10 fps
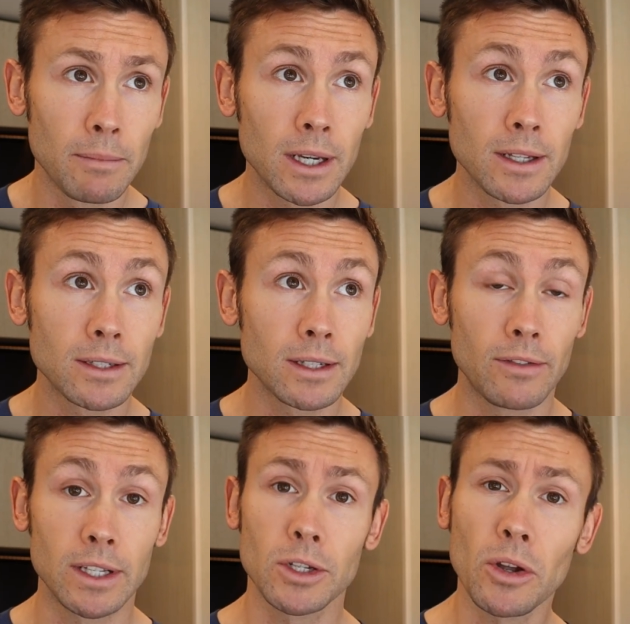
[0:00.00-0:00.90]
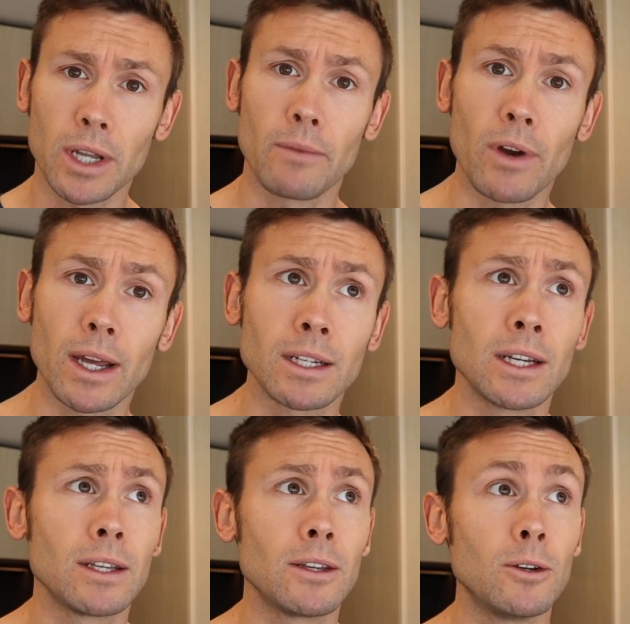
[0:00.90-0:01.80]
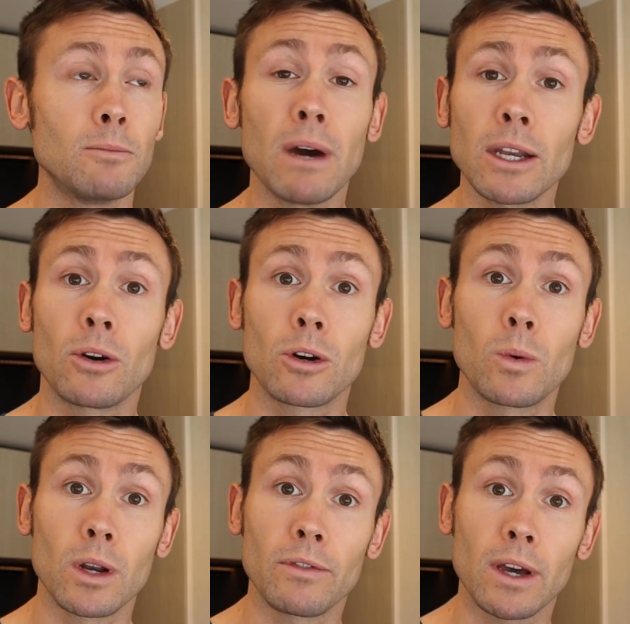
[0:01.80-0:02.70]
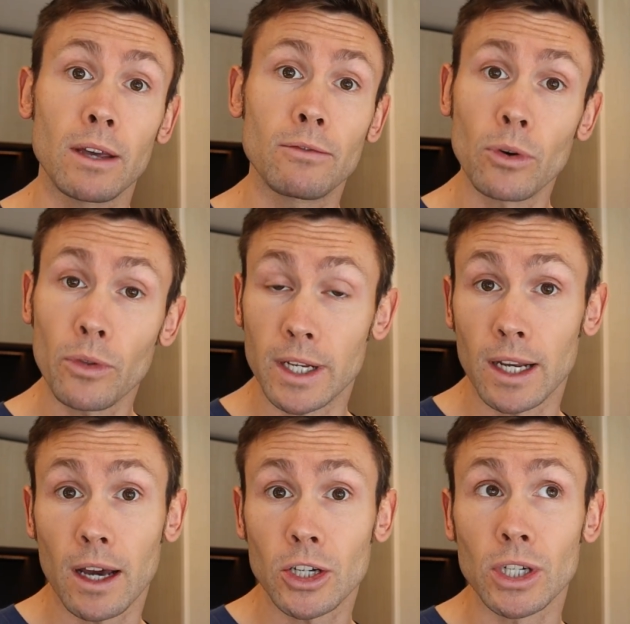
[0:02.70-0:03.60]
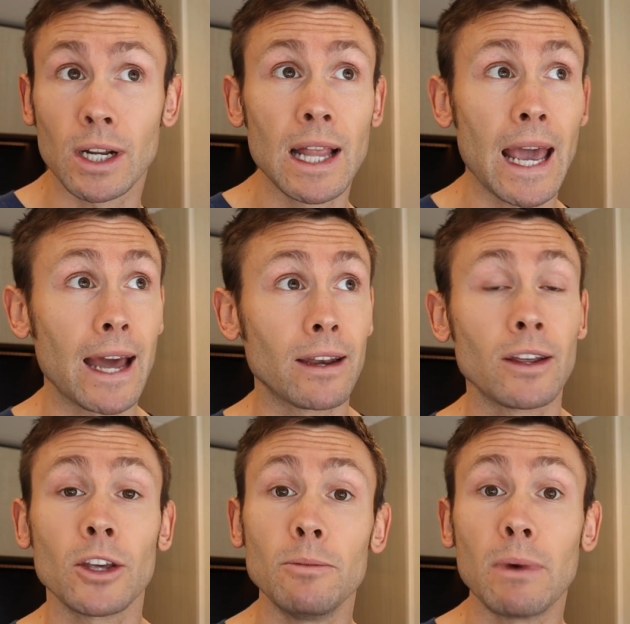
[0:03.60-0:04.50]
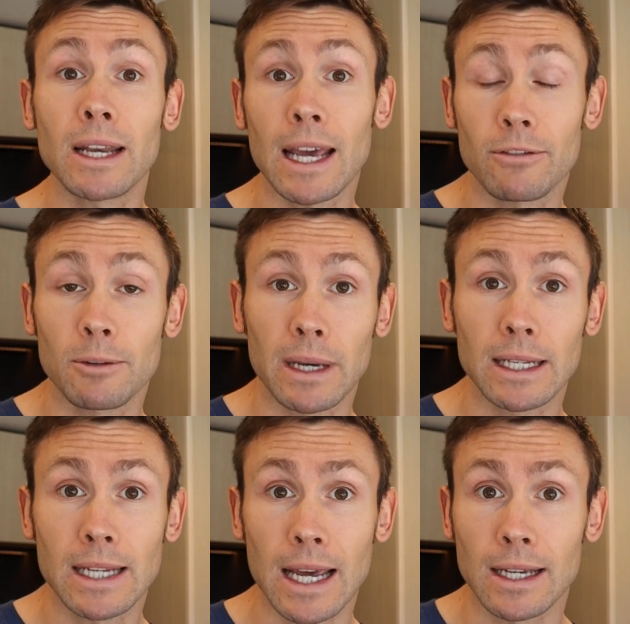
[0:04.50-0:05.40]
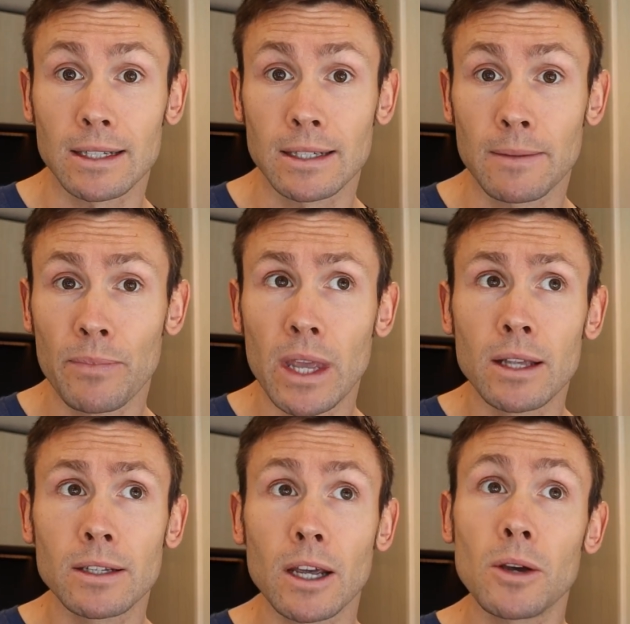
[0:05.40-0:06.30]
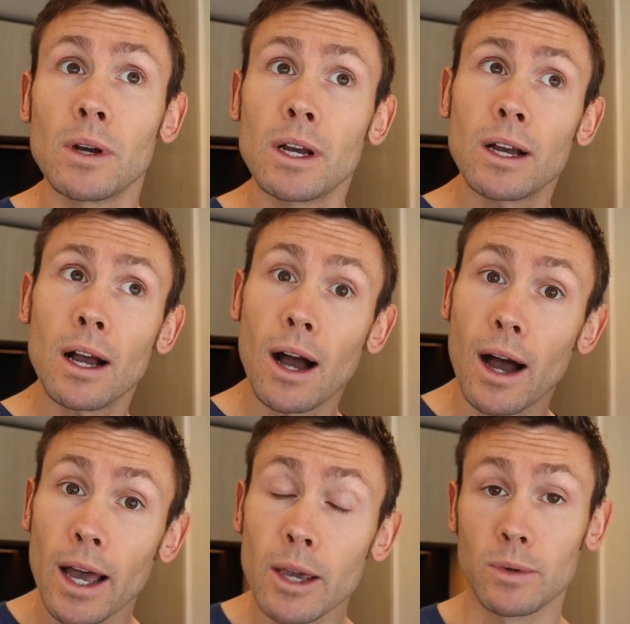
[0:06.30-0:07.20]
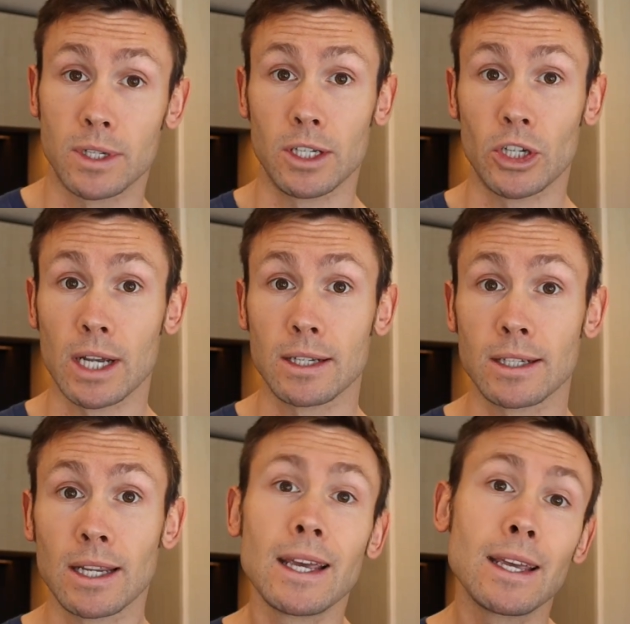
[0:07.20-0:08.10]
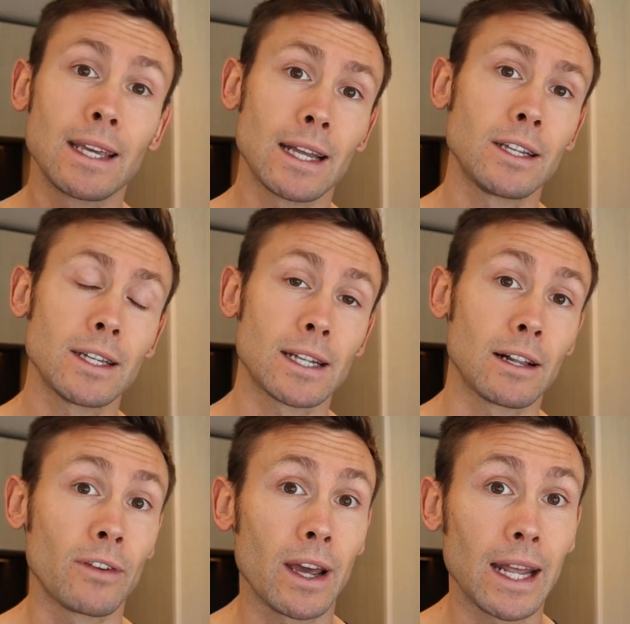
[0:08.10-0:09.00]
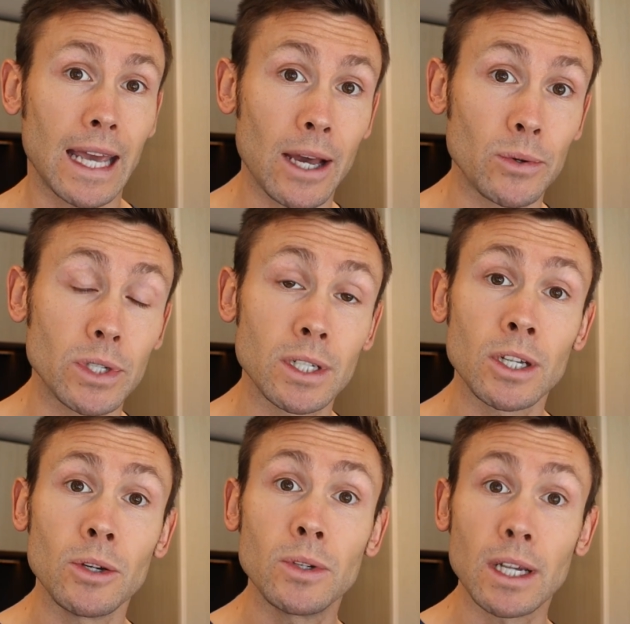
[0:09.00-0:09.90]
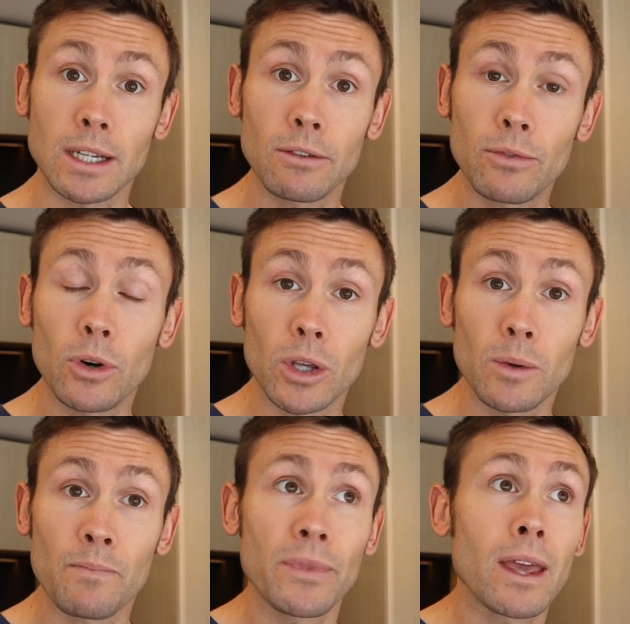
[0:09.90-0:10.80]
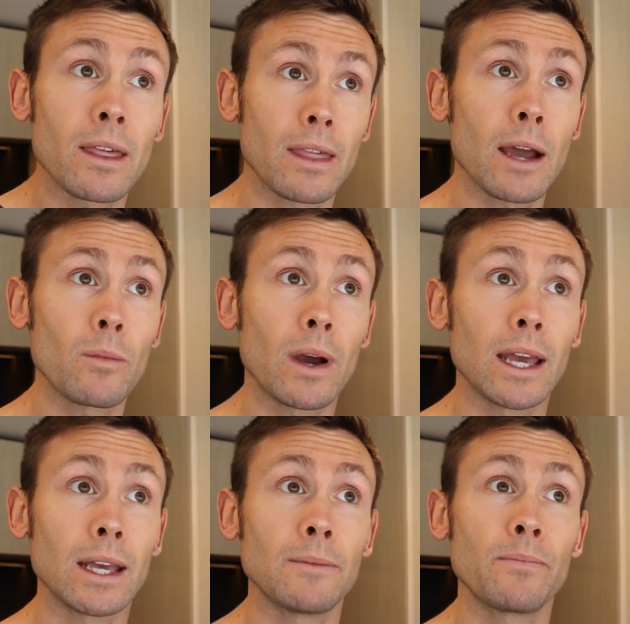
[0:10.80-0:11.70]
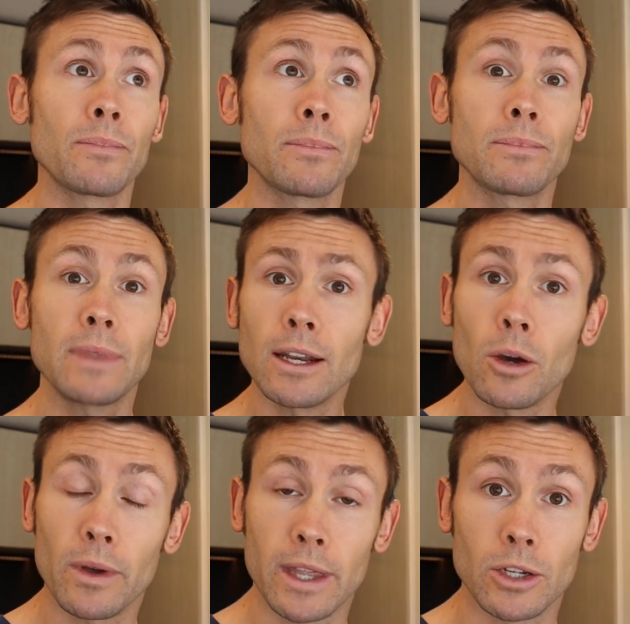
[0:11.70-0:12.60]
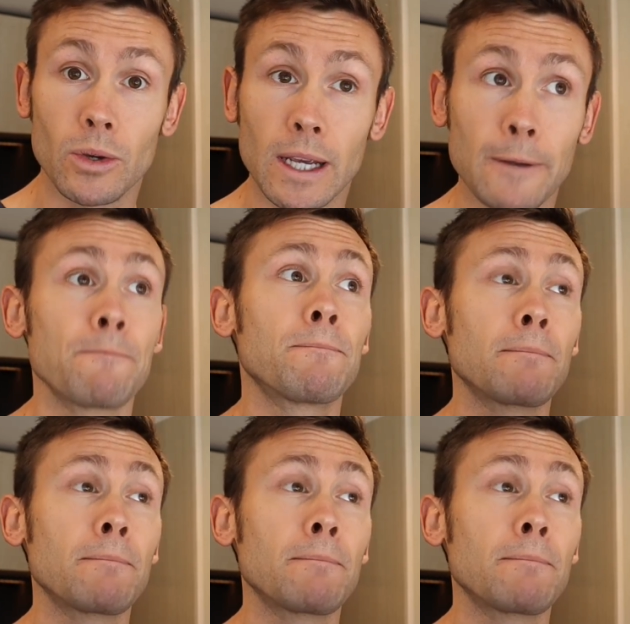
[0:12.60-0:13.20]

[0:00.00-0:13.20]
because if it's not done right, you might not qualify for the deduction and you might have to pay tax. So I would suggest getting yourself an accountant who does it for you. That way, they know what they're doing.